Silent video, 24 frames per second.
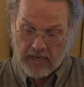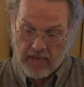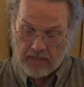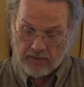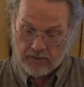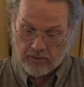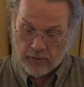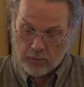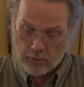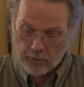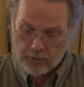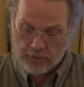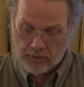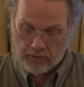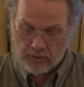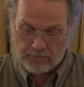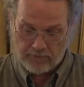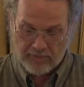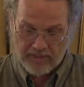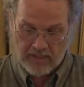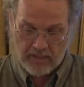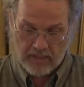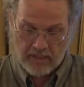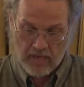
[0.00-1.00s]
and social
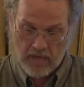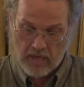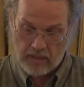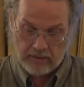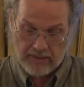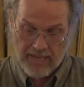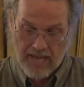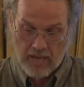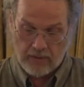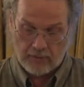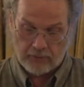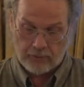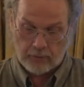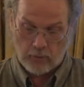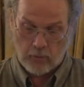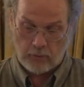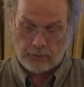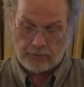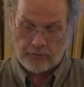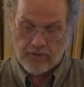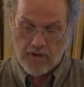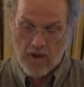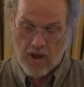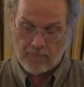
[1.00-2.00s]
media allow
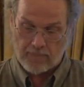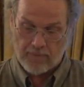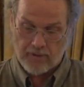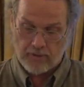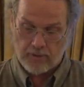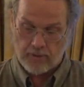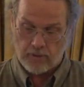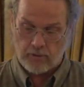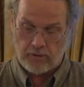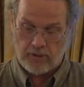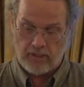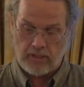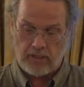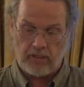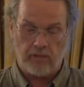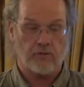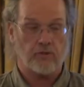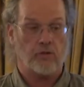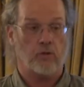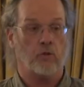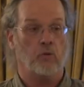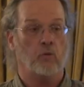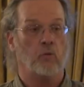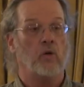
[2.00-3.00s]
souls the opportunity
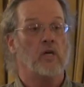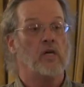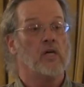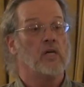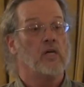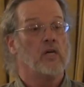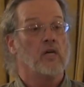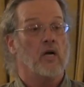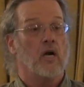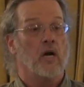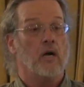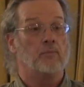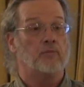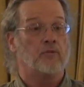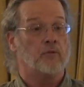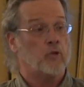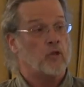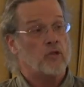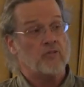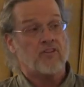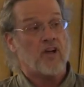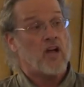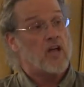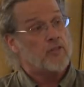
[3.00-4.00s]
to
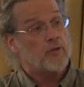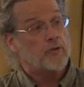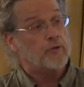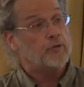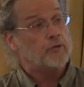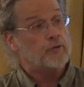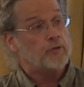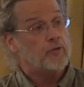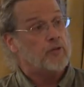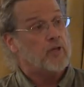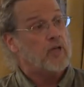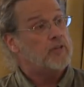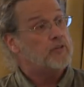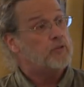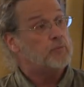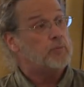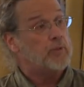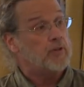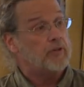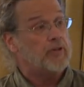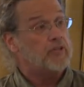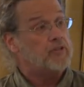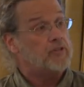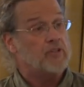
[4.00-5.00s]
observe others'
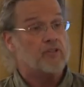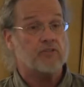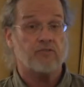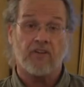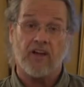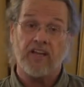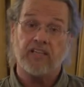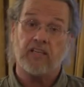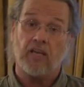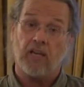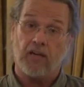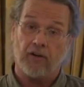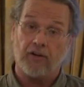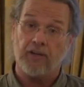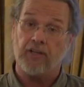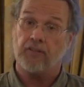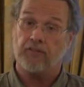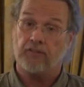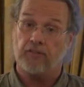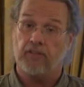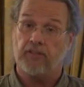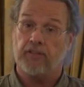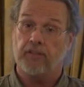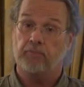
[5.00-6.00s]
experiences
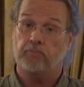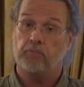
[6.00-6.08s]
vicariously.